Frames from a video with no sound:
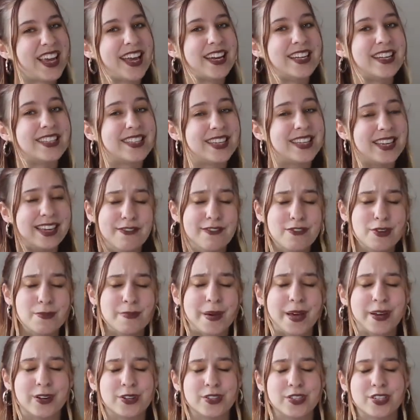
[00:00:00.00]
and it's even
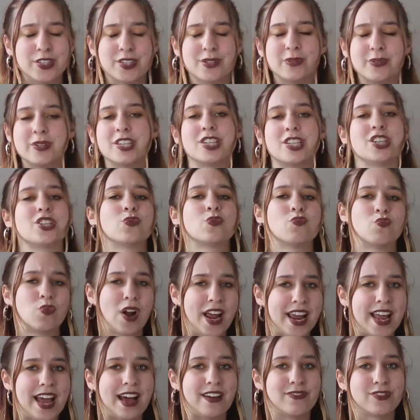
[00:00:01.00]
better to do it just
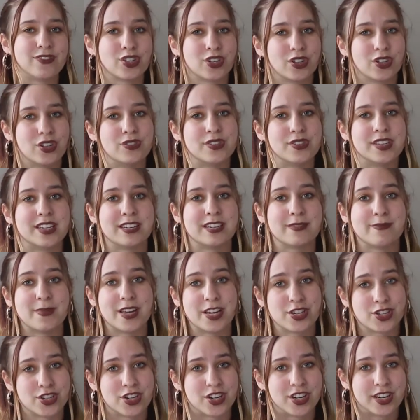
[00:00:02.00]
right after closing to
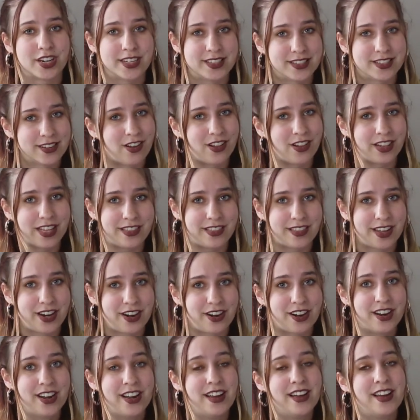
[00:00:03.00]
make sure it's all in there.